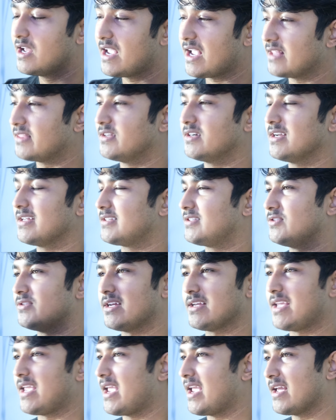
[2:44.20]
and they're like, dude,
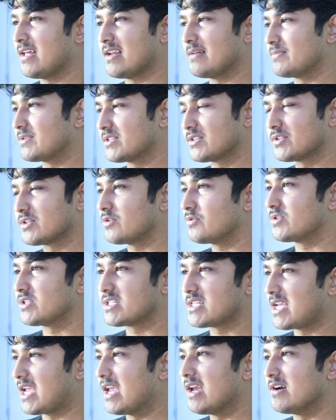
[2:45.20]
I can't, I'm so
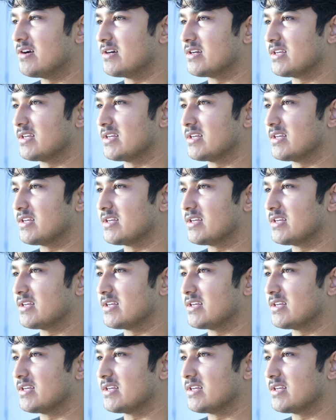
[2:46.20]
scared